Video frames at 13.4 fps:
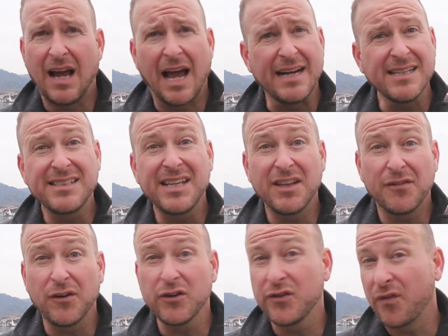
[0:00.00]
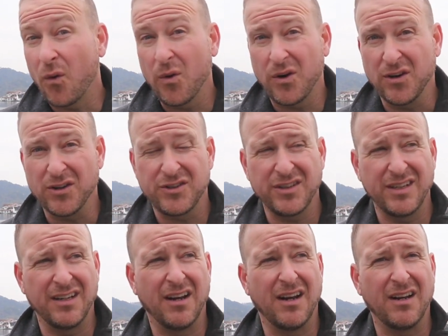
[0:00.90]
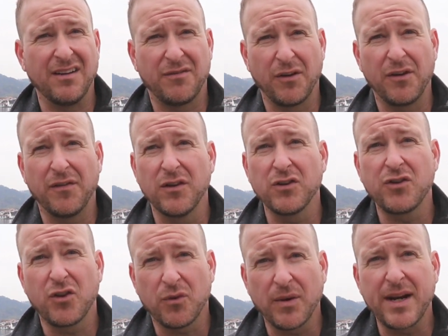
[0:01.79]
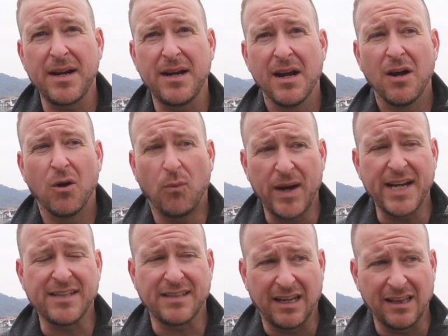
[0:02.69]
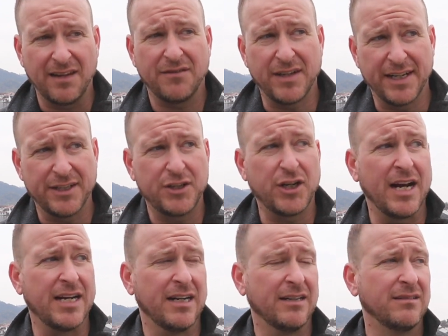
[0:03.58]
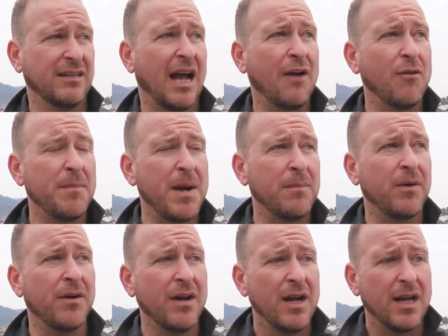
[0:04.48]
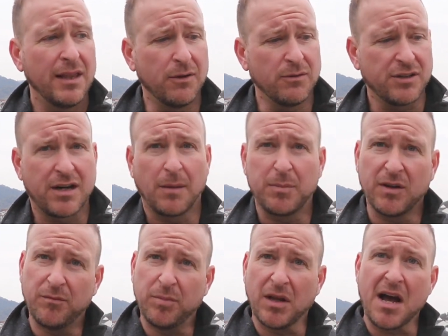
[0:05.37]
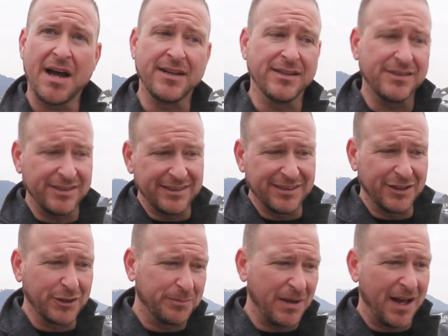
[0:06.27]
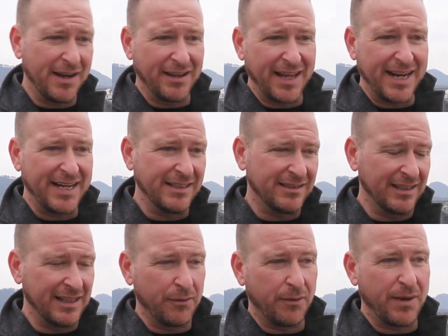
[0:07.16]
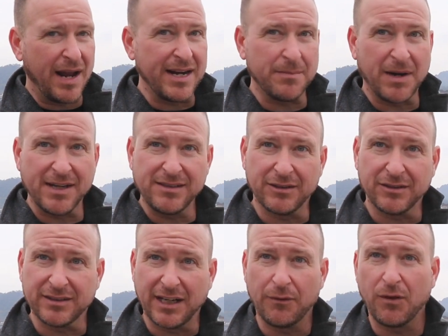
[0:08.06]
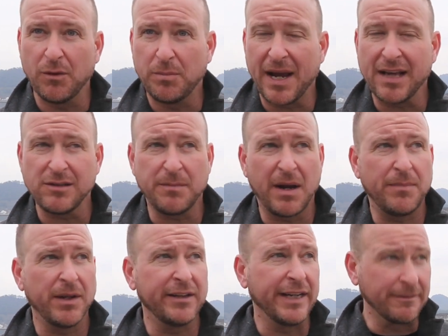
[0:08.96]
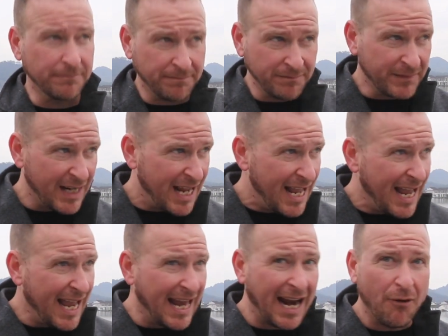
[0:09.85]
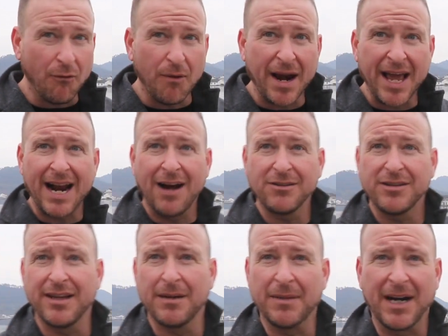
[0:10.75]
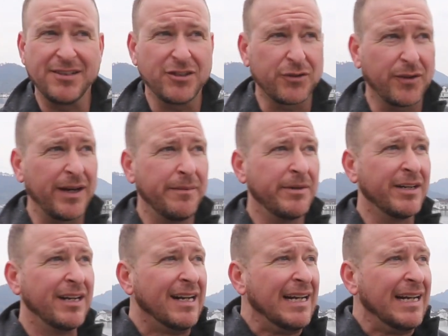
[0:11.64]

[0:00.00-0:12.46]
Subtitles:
I didn't see the first foreigners for the first 3 weeks I lived in China. I remember there was a couple of blonde ladies, and they were riding bicycles, and they rode past my building. And I ran out to them and I screamed,